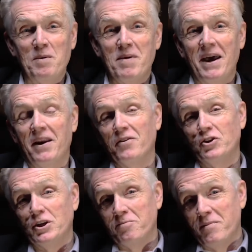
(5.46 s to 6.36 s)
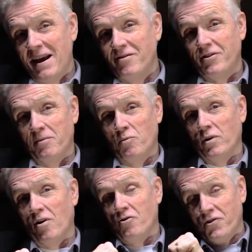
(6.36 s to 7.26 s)
we met in the gymnasium
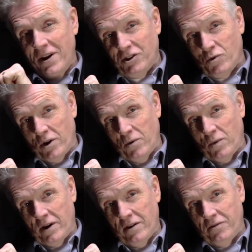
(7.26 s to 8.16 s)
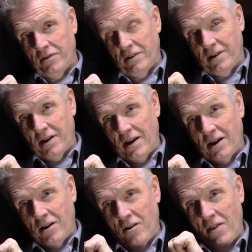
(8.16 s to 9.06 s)
where our sanctuary was.
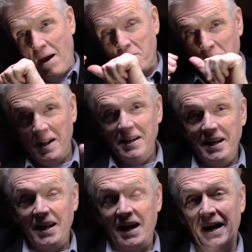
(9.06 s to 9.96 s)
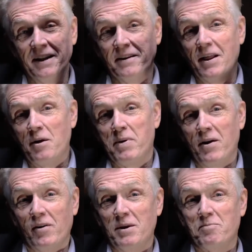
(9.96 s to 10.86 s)
And on that Monday night, they
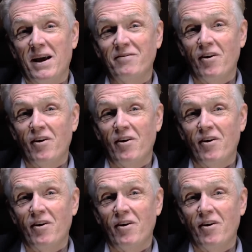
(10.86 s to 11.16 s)
apparently had played